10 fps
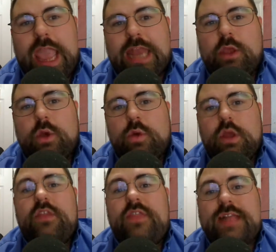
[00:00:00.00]
Anywho,
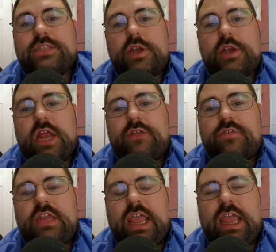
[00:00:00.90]
that's our shot
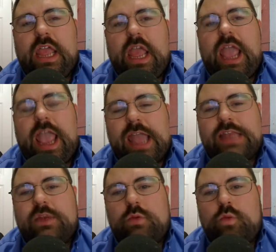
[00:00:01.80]
for the day,
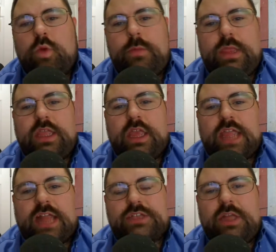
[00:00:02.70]
and we'll be
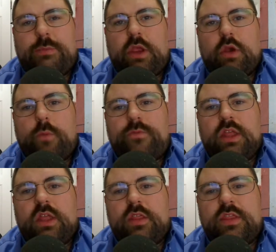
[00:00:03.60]
uh, catching up here
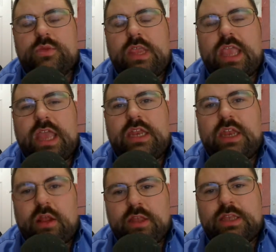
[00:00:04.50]
hopefully uh, this weekend,
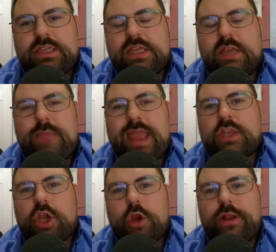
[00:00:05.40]
and I'll get uh,
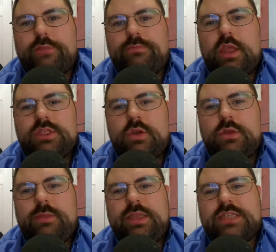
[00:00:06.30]
back to current.
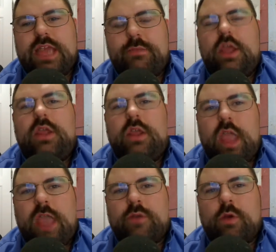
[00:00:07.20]
So in the meantime,
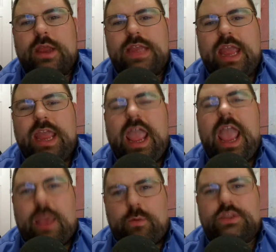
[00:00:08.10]
have a great day,
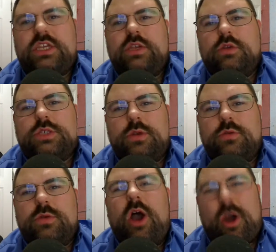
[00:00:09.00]
and we'll see you
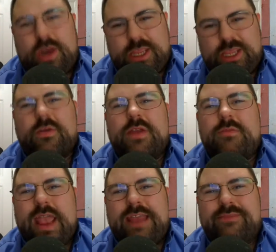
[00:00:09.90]
soon on A Year
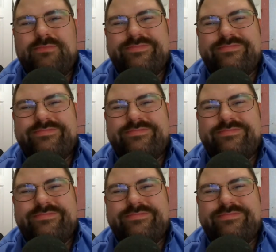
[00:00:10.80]
in Maine.